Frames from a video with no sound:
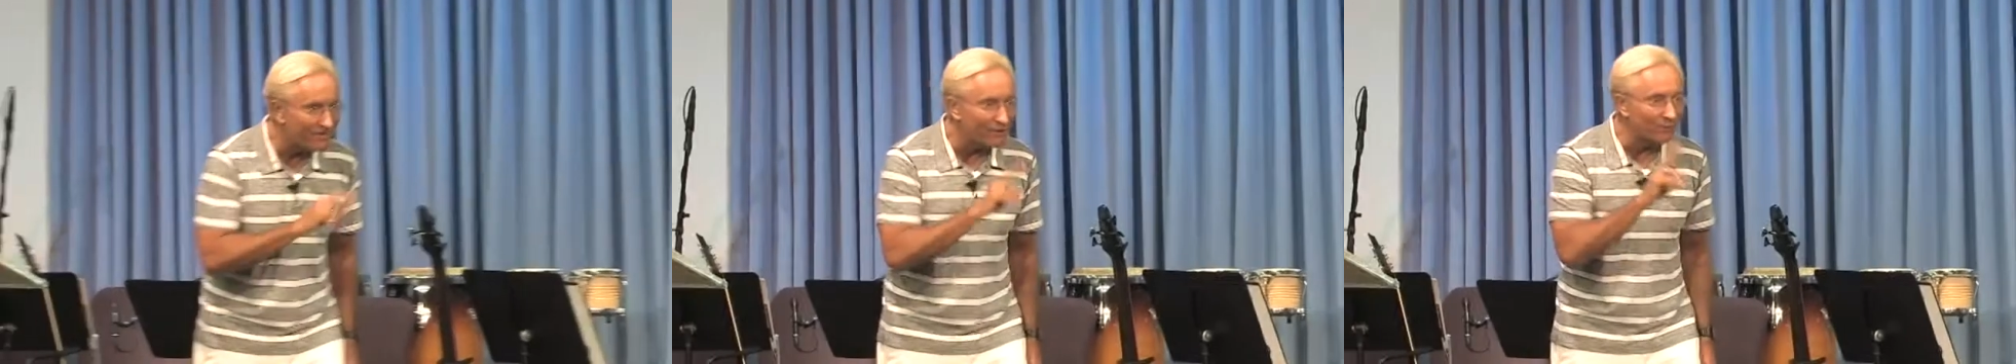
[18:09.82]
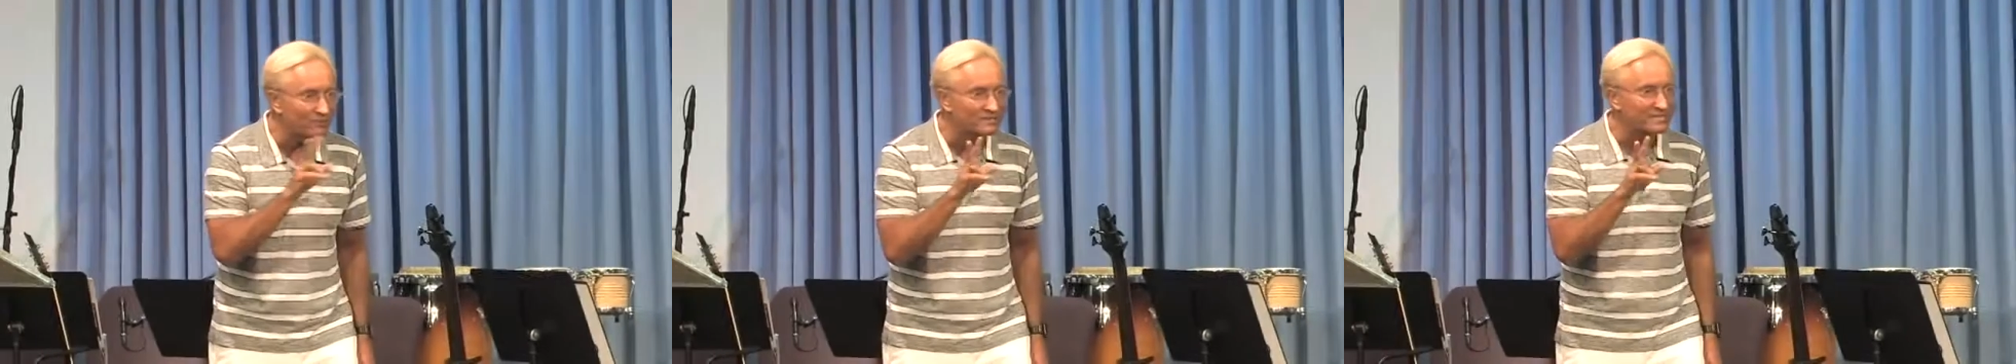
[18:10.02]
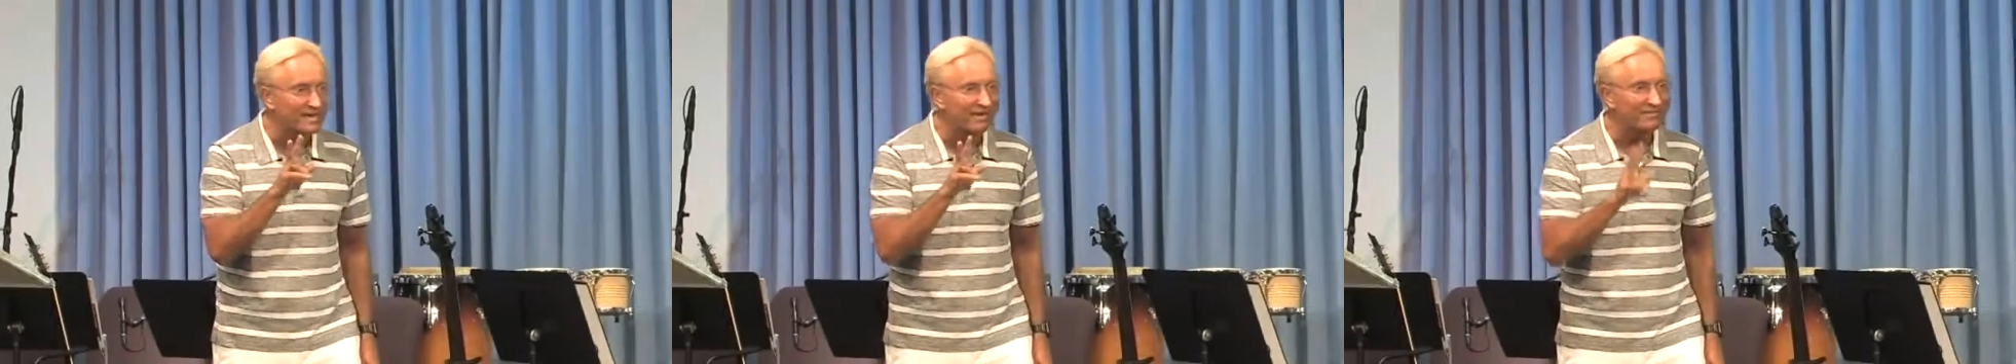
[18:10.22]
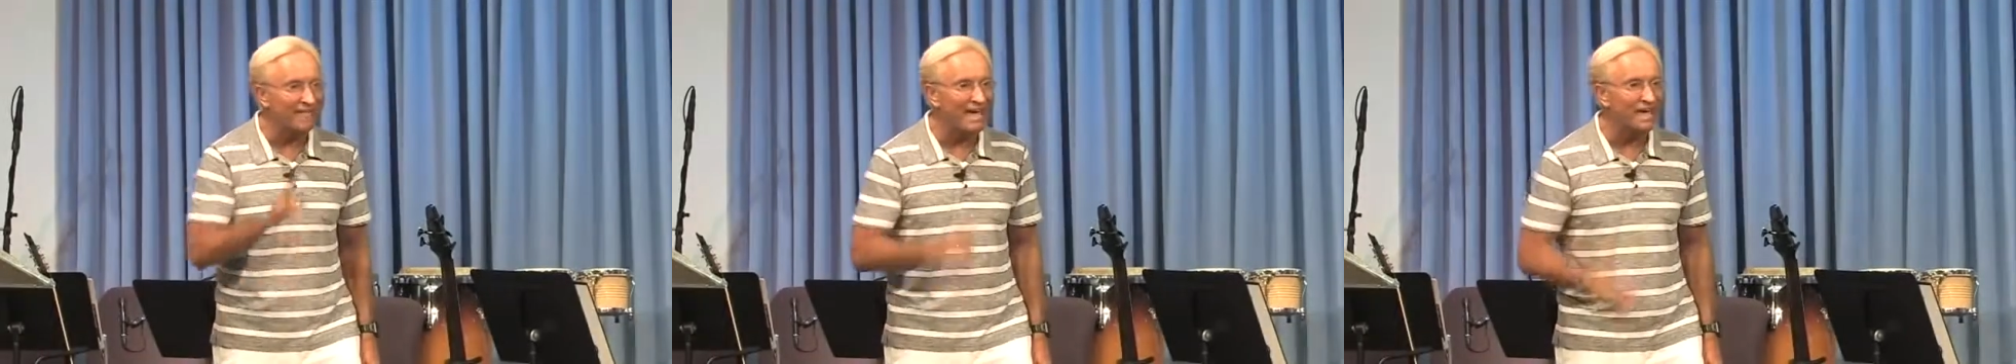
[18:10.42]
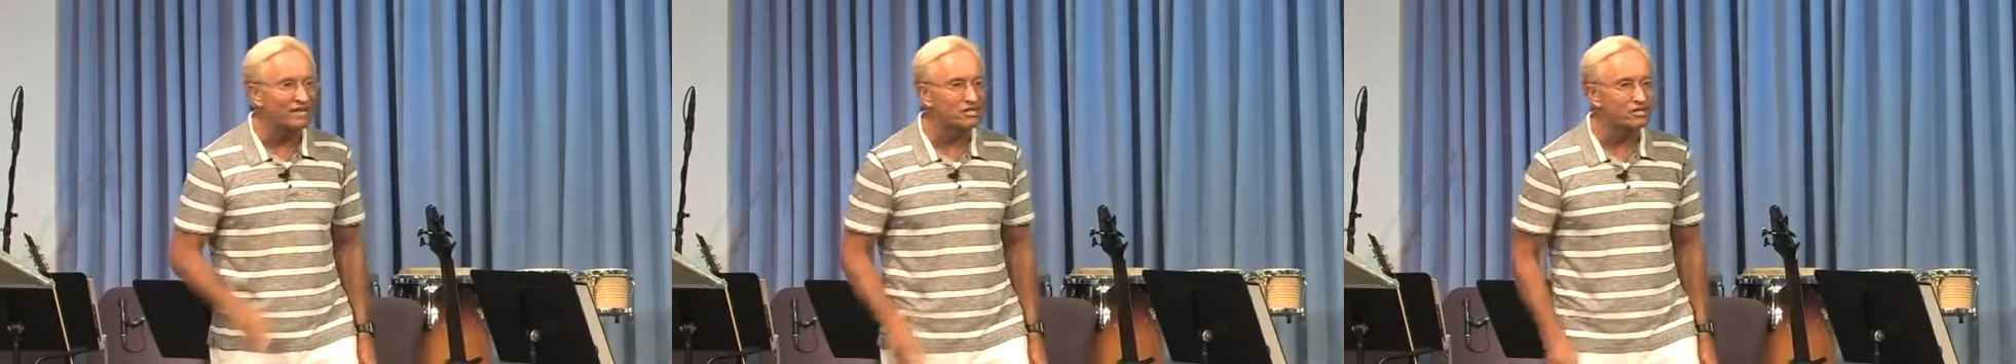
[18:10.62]
they don't say
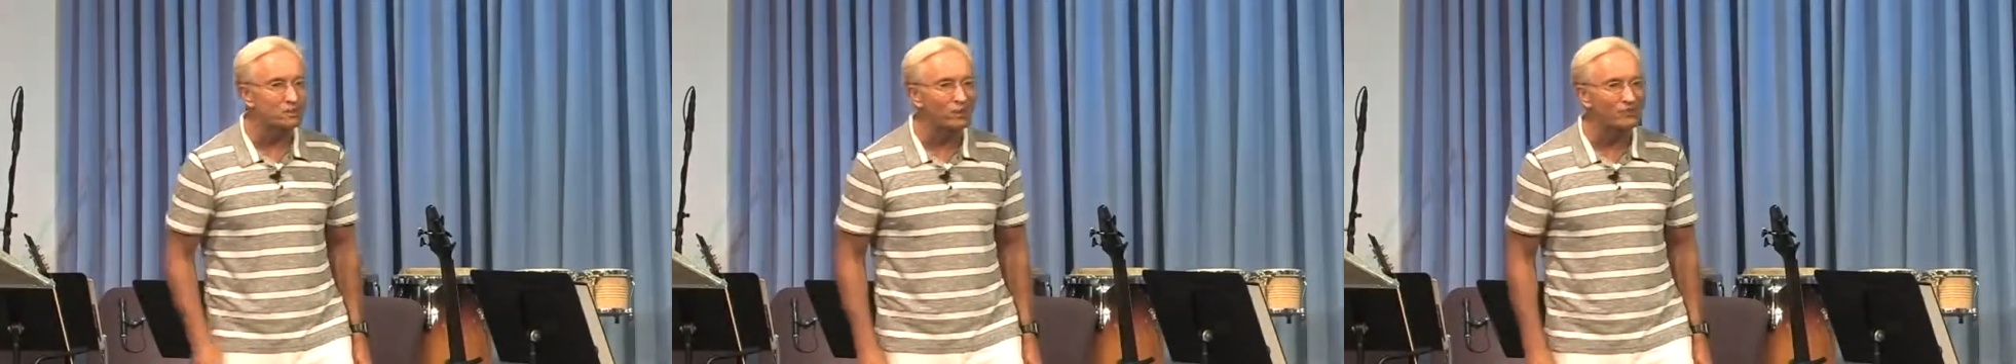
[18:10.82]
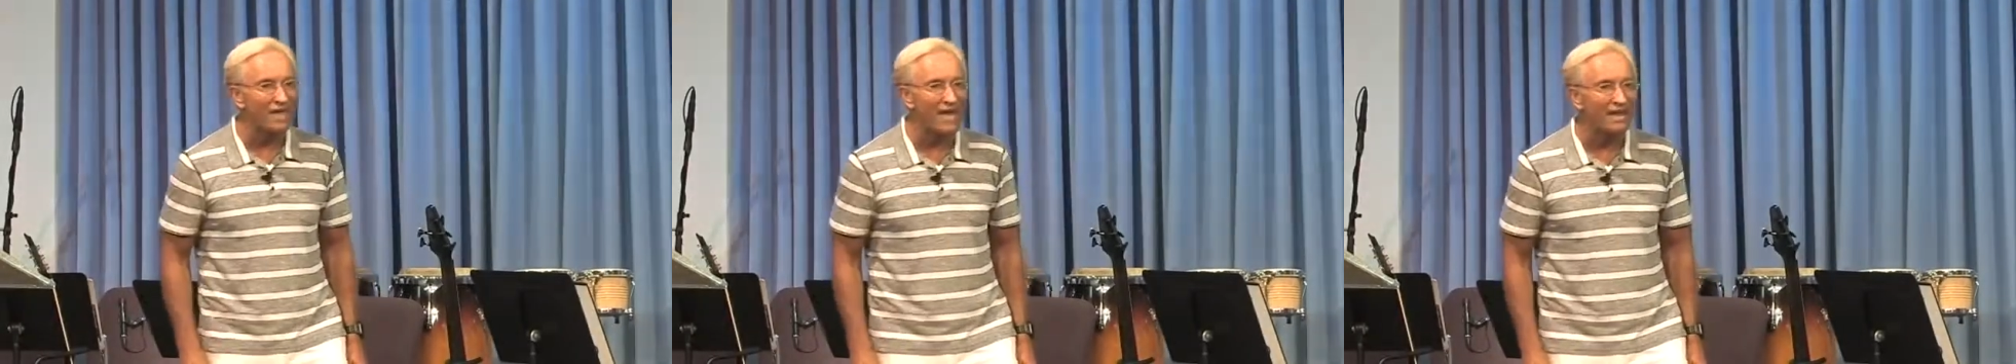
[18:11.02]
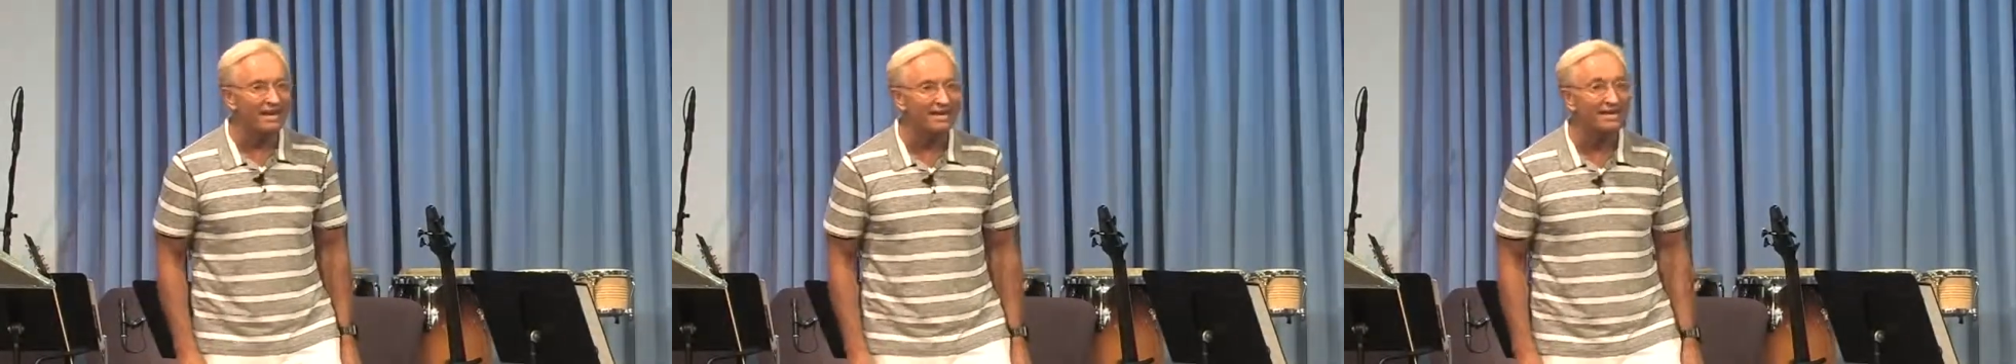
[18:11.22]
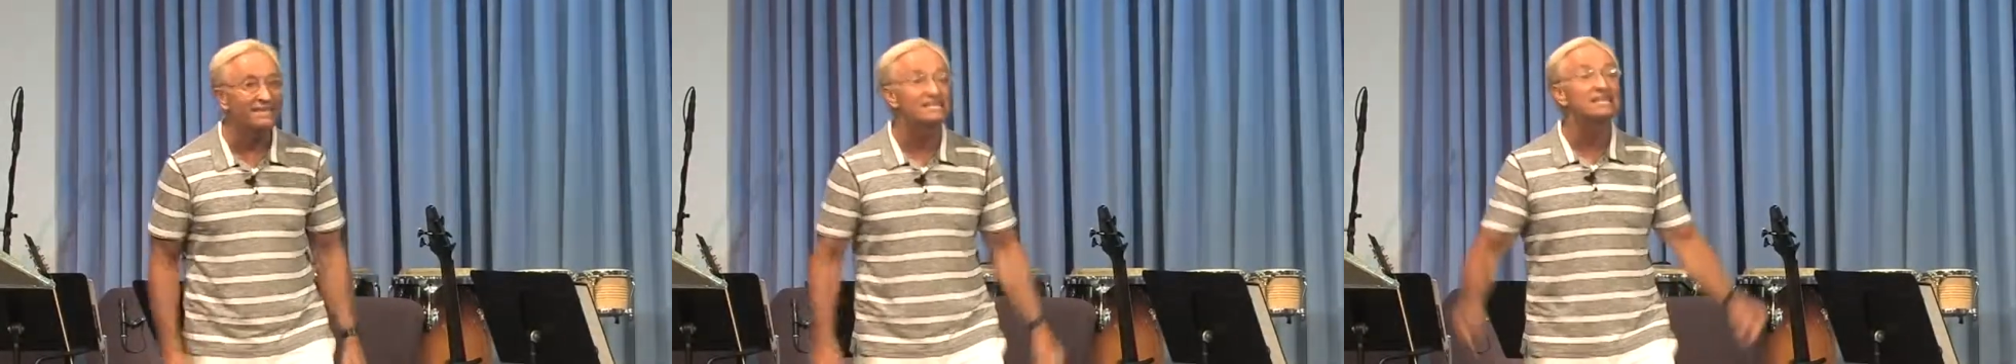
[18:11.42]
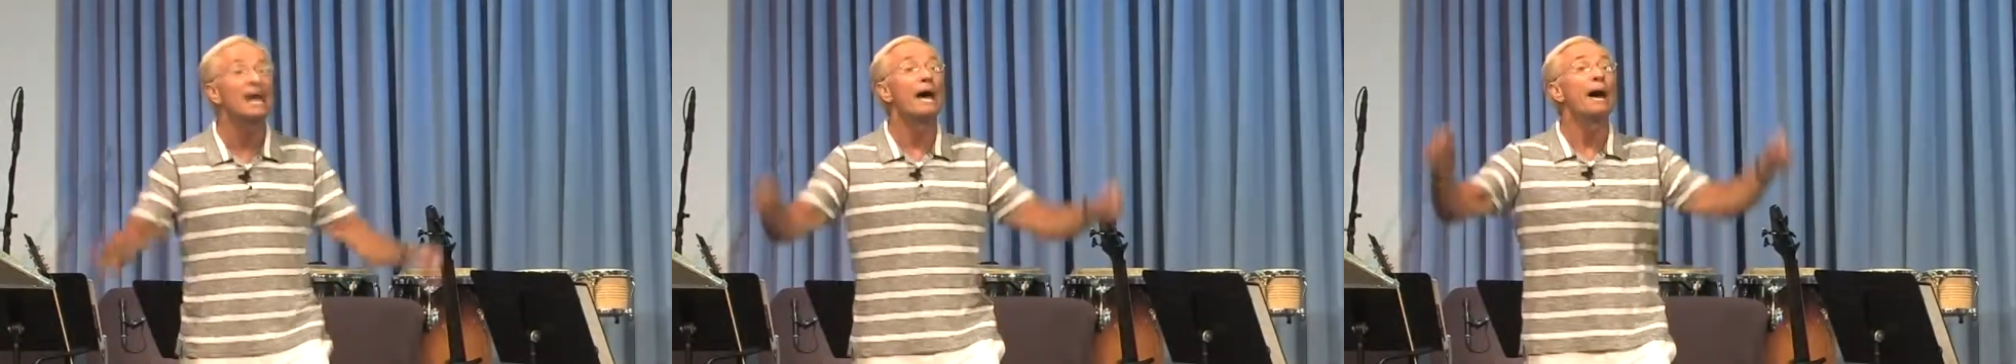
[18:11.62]
thanks. You know what that
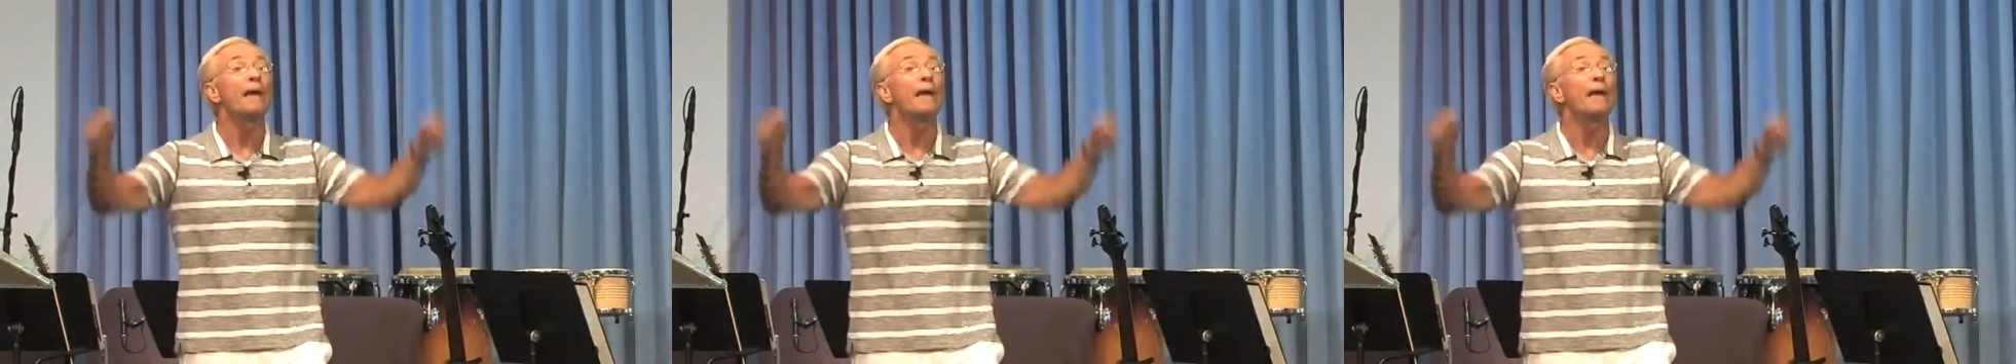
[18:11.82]
is?